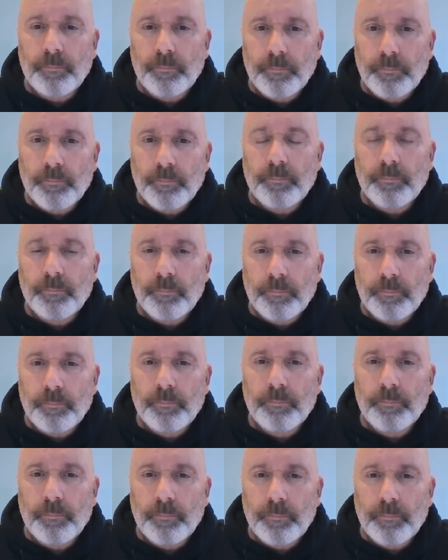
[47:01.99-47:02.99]

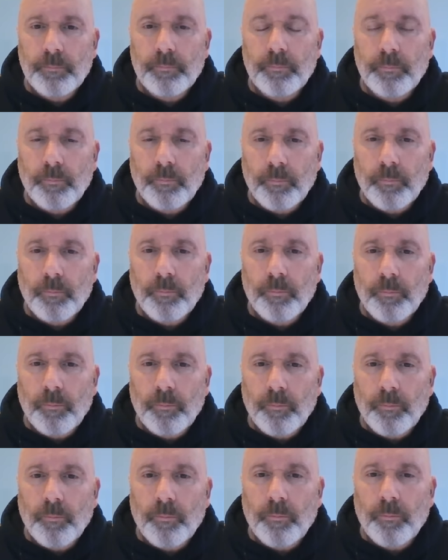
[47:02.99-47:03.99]

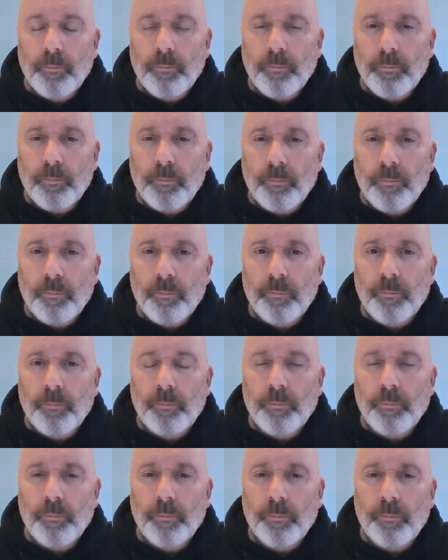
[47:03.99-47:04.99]

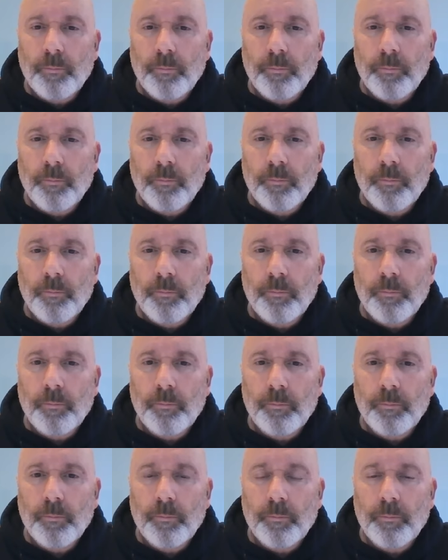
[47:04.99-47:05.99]

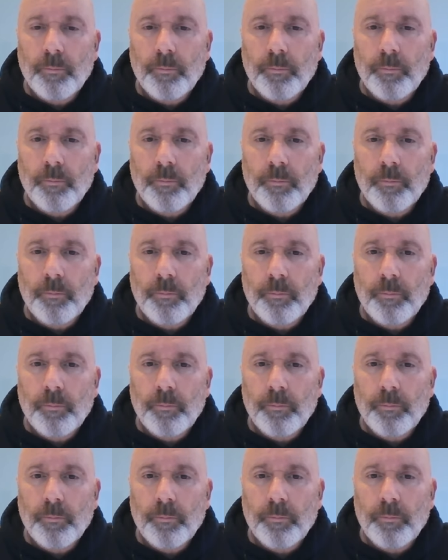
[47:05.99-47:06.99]

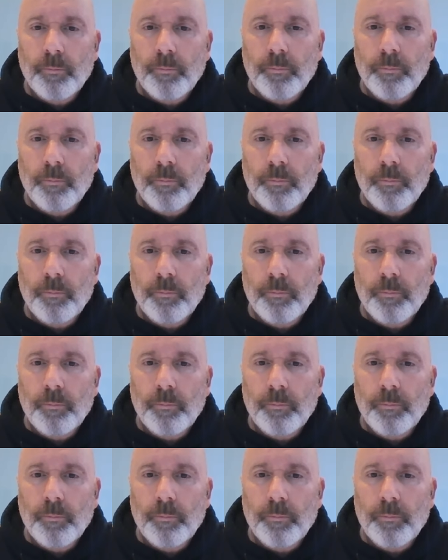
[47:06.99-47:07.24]
[no speech]